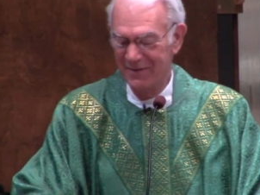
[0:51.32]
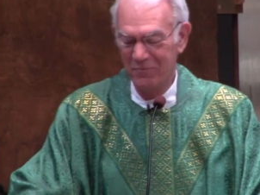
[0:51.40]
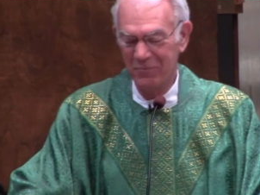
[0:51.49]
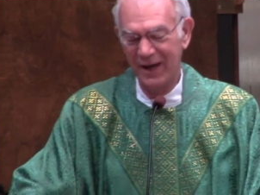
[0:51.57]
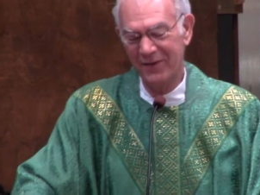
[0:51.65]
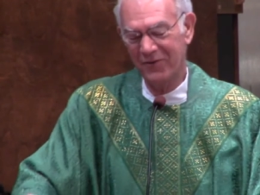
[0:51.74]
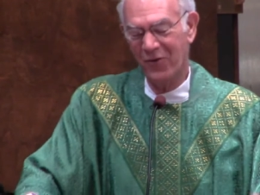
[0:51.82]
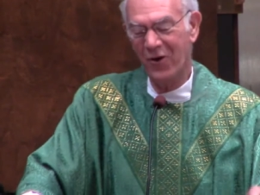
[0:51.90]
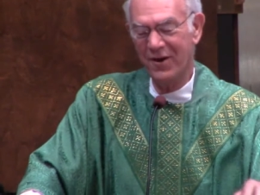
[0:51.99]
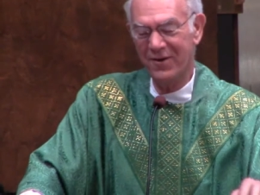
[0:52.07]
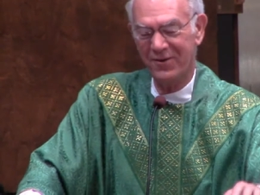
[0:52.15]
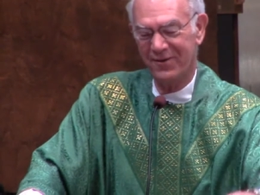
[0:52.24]
But of
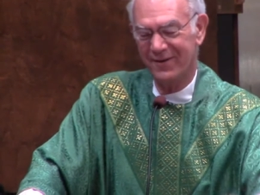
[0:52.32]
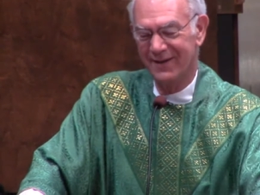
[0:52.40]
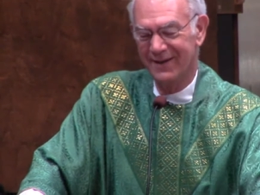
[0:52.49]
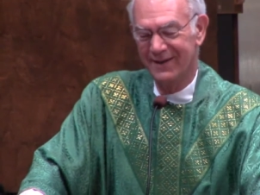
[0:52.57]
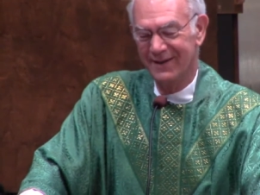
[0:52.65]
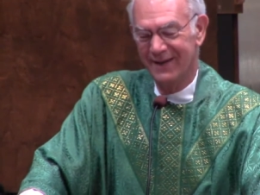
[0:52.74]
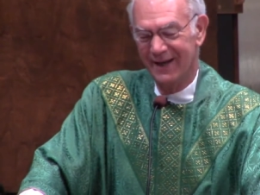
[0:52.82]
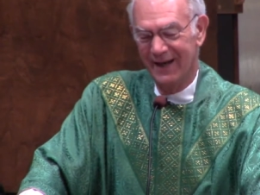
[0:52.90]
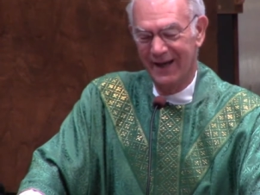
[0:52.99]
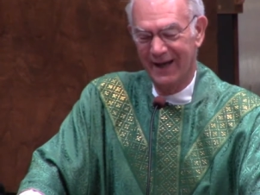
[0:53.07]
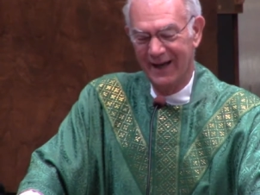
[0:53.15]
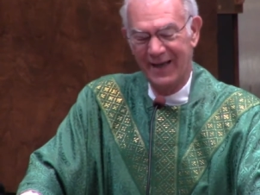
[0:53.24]
course,
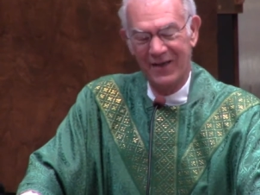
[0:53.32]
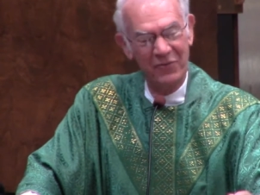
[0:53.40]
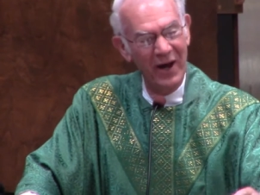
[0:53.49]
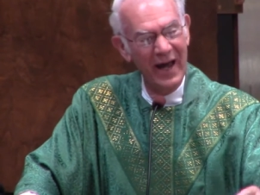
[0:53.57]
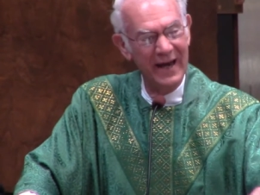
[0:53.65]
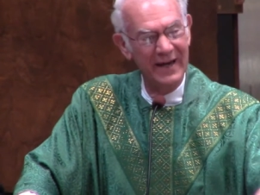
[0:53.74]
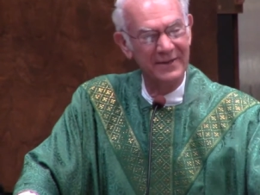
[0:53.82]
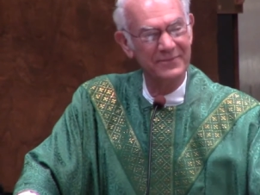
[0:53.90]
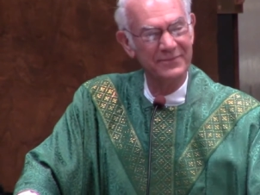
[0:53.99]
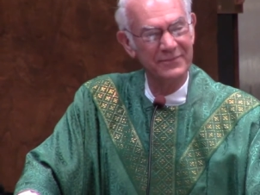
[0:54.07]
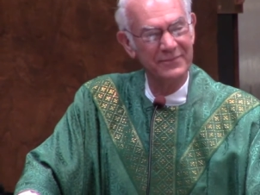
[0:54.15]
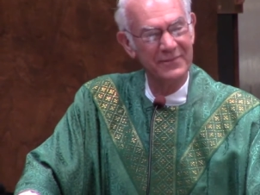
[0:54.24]
uh, he's right.
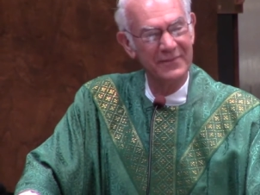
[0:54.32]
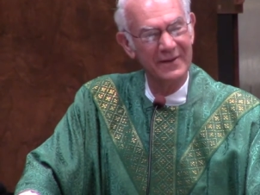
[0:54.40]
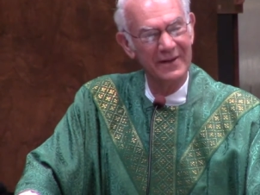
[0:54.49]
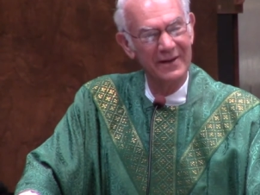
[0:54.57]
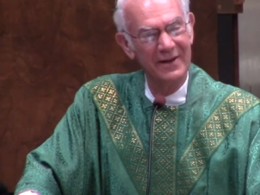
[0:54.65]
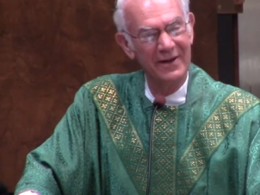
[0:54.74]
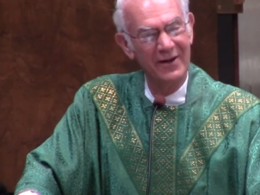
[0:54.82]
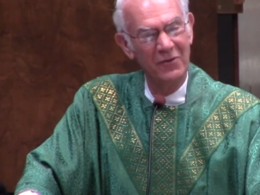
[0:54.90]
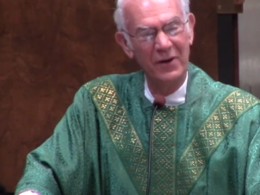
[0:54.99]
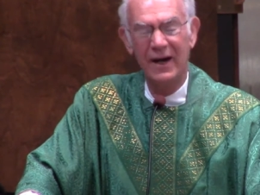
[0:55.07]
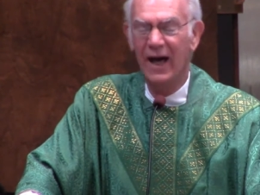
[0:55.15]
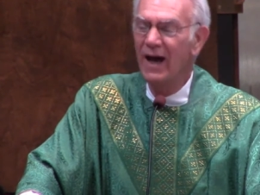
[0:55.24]

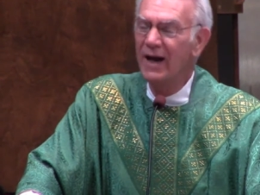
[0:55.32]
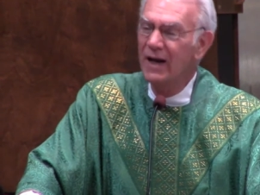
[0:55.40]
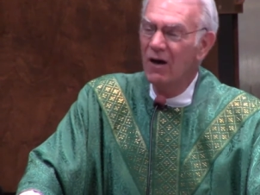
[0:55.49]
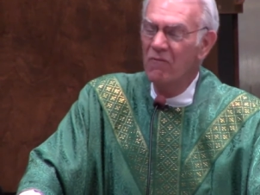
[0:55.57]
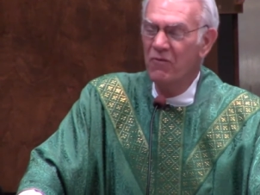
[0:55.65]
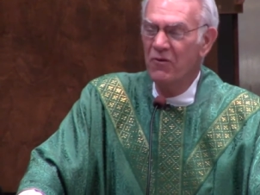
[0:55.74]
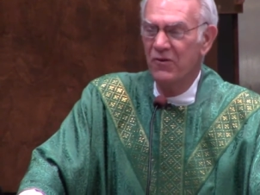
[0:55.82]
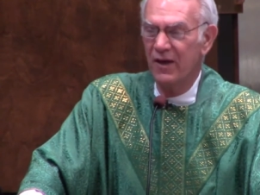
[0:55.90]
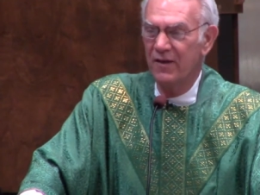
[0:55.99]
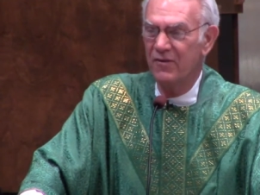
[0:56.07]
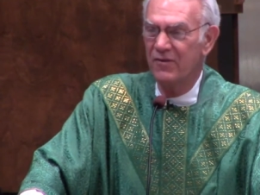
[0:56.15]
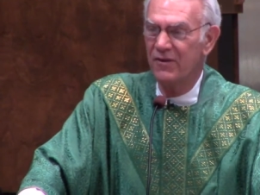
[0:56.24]
When God comforts
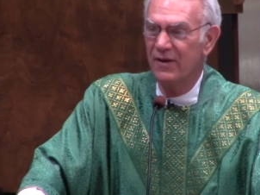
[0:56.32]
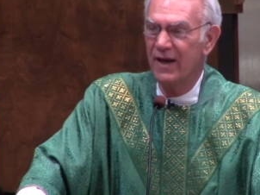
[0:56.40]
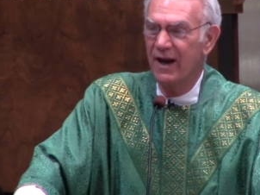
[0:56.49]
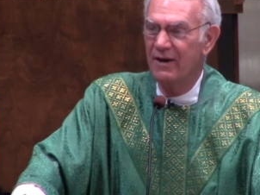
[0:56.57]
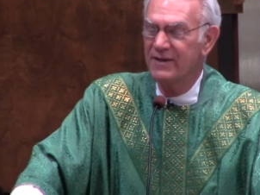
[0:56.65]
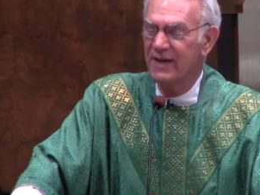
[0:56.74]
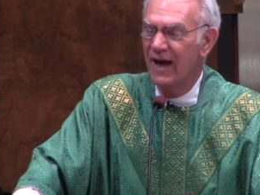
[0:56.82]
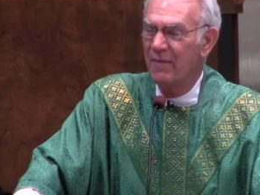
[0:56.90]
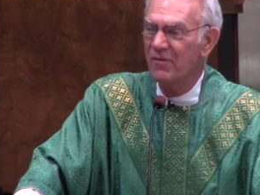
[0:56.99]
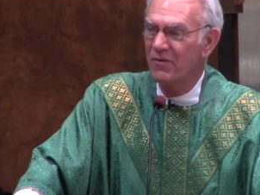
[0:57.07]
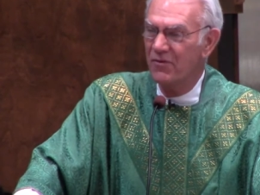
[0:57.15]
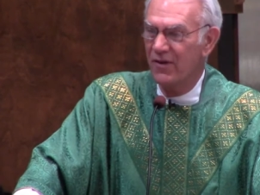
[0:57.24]
us in our
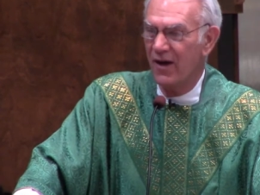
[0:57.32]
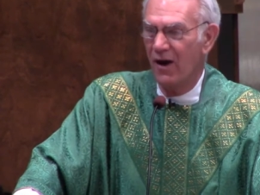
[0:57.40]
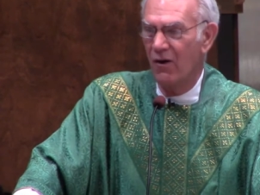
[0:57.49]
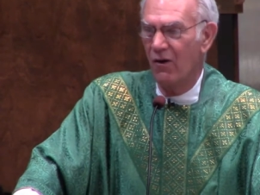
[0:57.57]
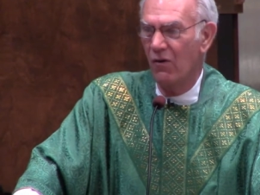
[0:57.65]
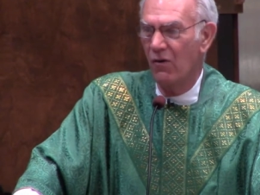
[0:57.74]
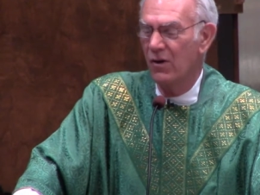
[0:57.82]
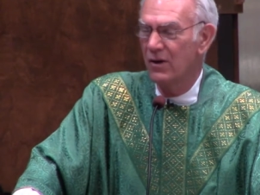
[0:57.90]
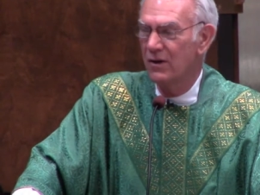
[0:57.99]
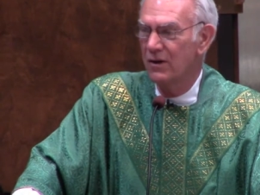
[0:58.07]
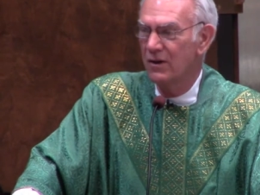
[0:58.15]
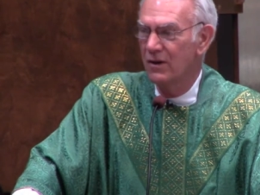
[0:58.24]
times of sorrow,
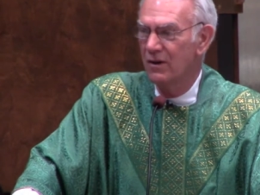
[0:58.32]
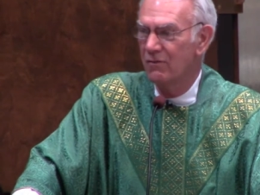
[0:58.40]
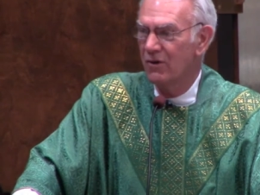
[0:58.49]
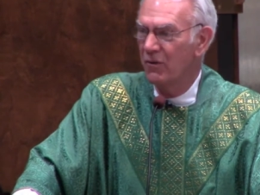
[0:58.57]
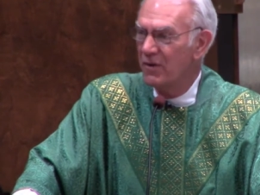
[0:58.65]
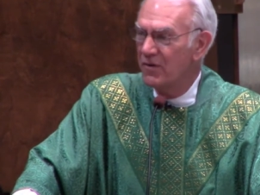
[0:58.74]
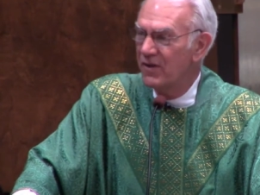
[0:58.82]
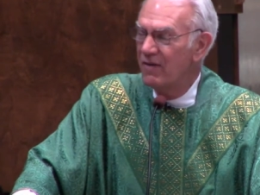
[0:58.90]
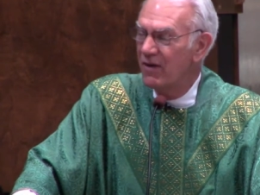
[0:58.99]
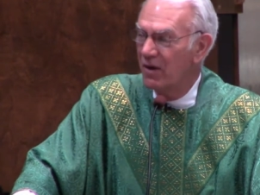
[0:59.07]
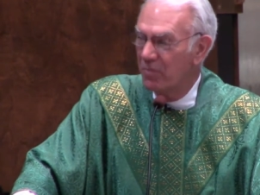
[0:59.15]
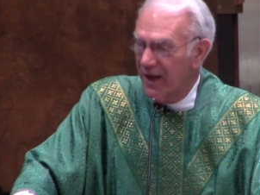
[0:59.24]
we're
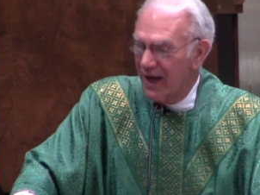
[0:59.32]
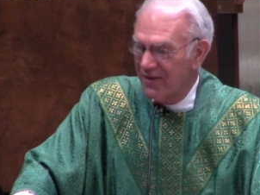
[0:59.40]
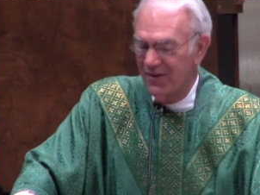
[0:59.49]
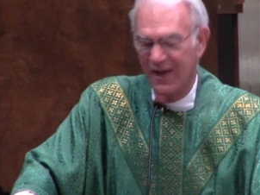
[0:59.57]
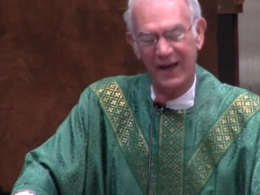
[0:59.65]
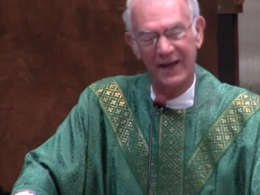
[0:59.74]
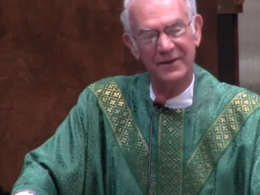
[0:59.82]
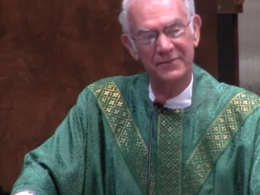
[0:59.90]
receiving a blessing.